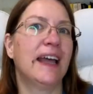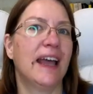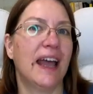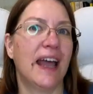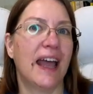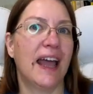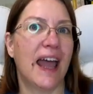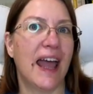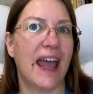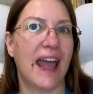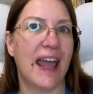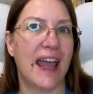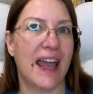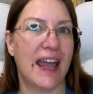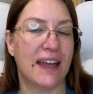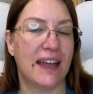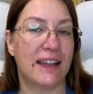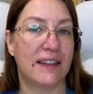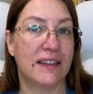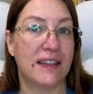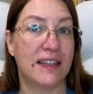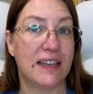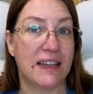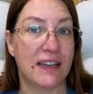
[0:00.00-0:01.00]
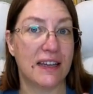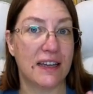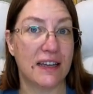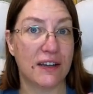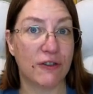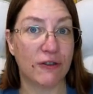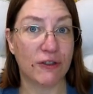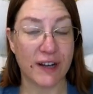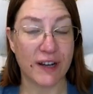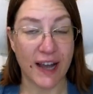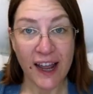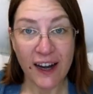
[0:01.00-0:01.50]
and the
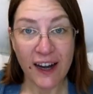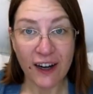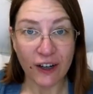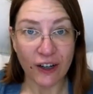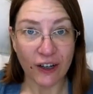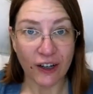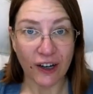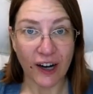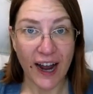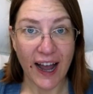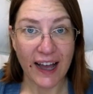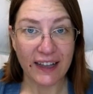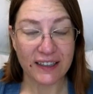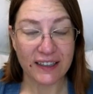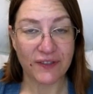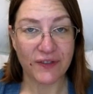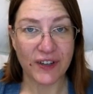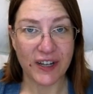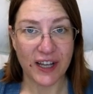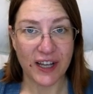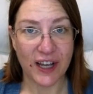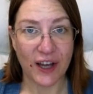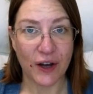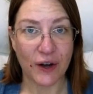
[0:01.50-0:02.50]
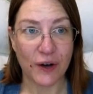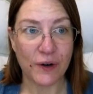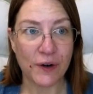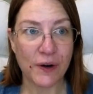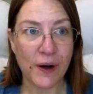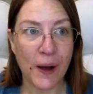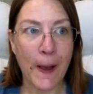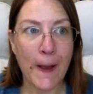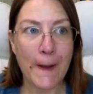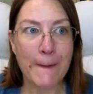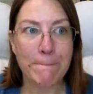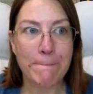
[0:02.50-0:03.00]
creator has a video,
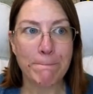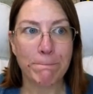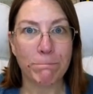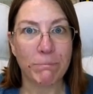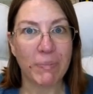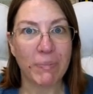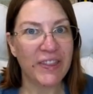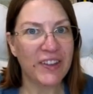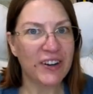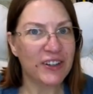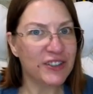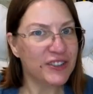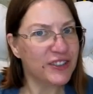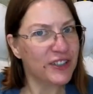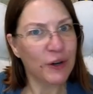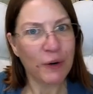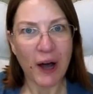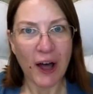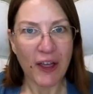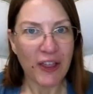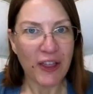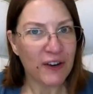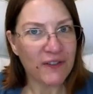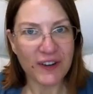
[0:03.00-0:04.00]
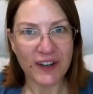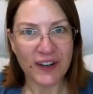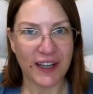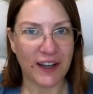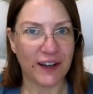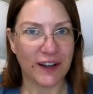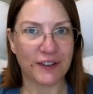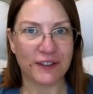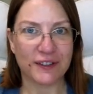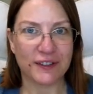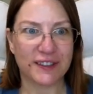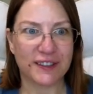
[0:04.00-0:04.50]
but there's no other videos.